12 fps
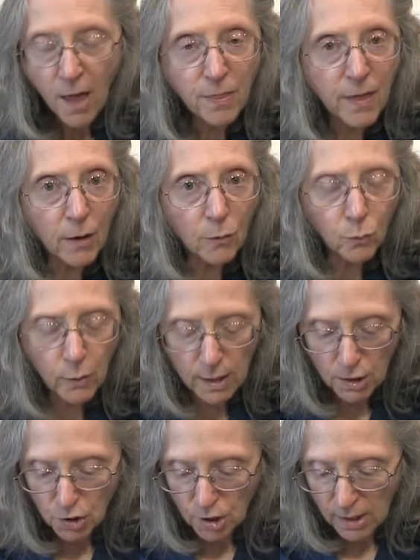They're
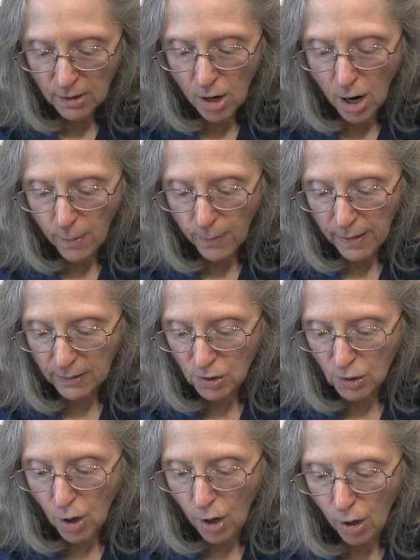rich in
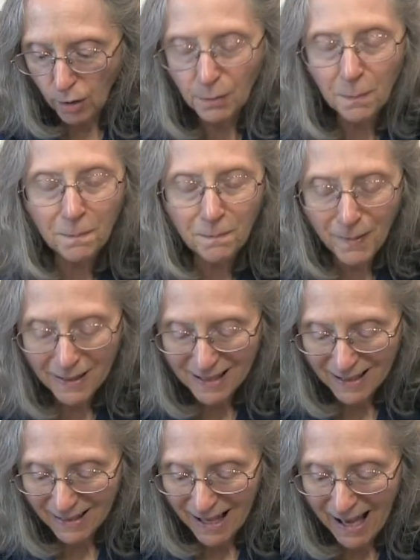compounds called
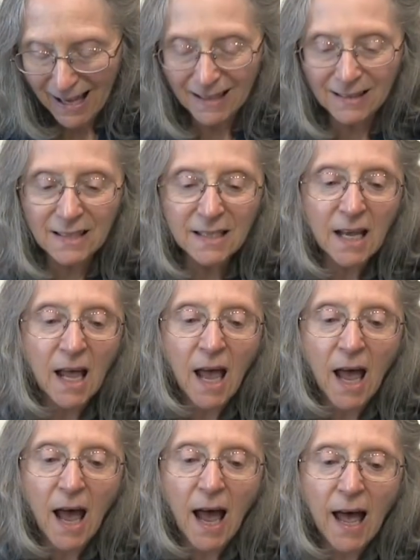betalanes,
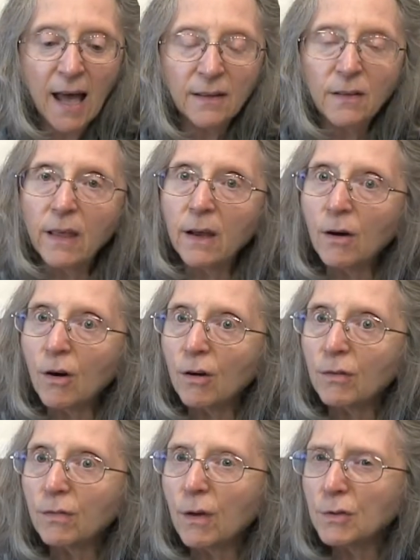and
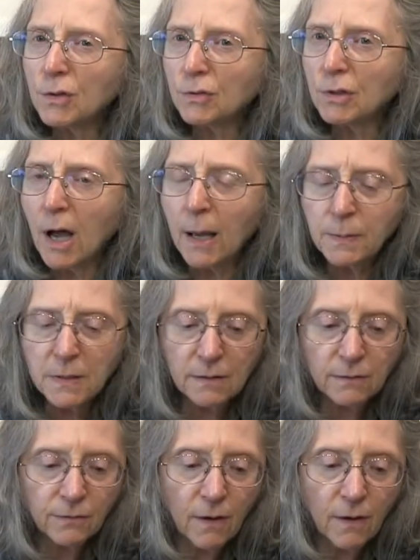those are types of